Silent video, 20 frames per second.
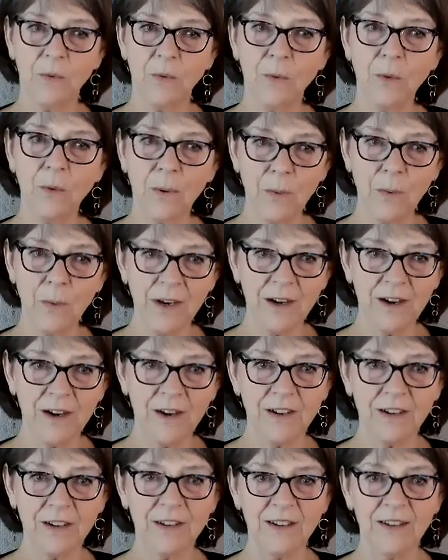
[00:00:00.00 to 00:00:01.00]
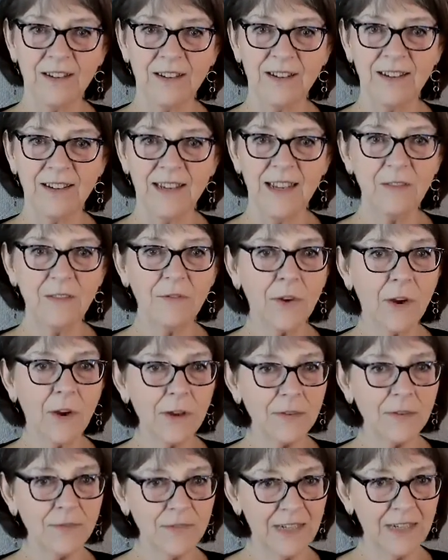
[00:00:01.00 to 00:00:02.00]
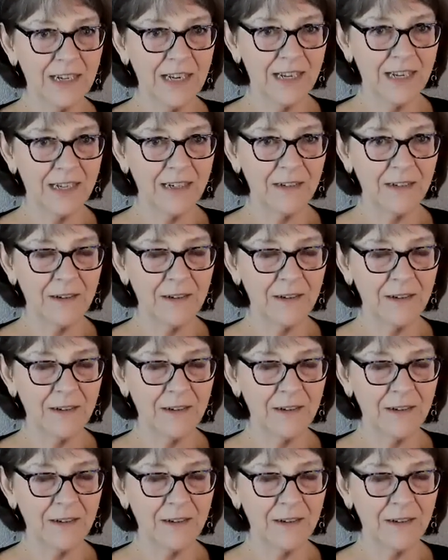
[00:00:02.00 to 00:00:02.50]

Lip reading: what we are involved in,